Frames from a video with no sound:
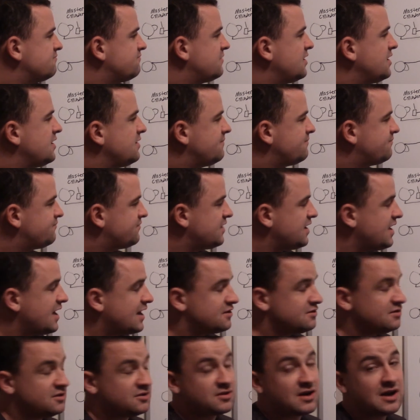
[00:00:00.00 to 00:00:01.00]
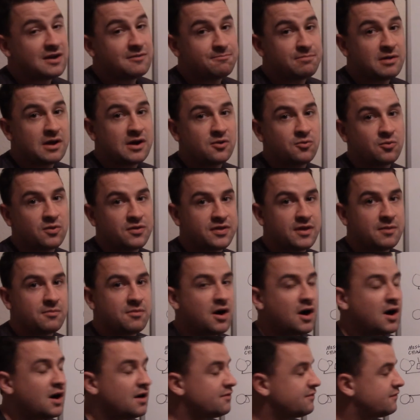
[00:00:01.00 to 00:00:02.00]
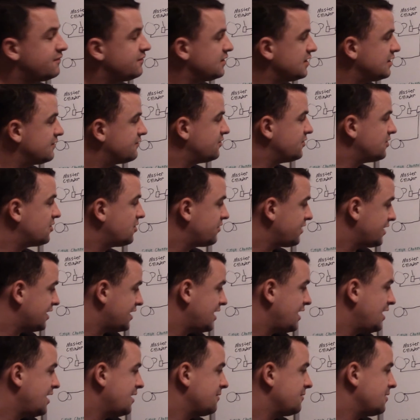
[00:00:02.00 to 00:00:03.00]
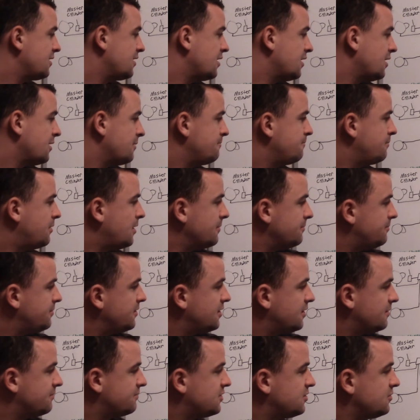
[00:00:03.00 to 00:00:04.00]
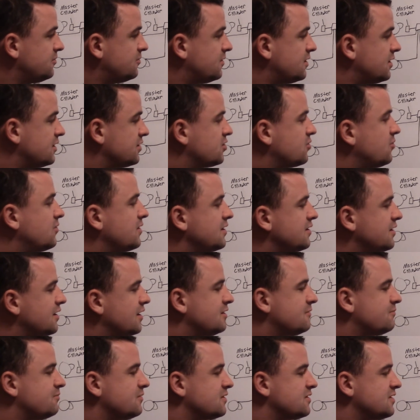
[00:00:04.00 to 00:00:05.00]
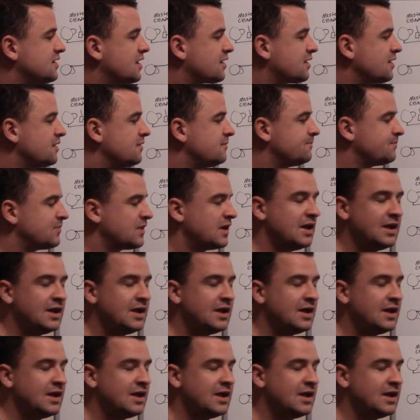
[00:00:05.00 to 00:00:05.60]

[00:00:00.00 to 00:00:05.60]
They actually drive better with them off, even though they can't pump it up to 20 times per second.